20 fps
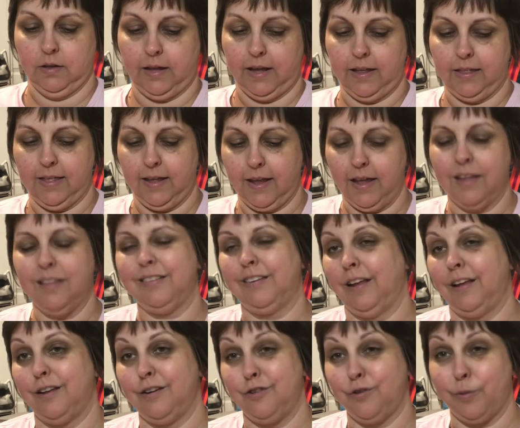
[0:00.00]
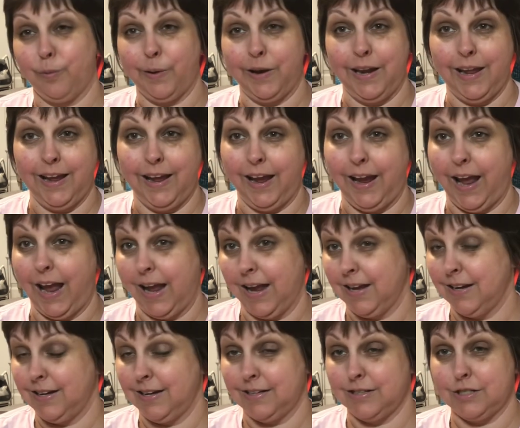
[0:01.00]
I think it's like
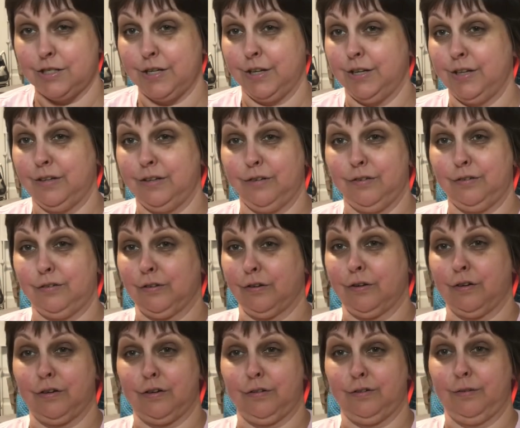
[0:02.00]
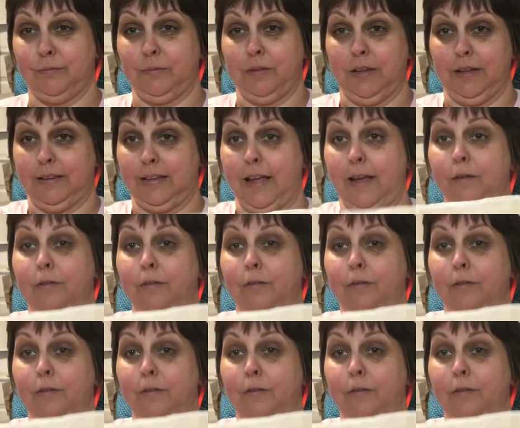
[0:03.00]
28 inches or something like that.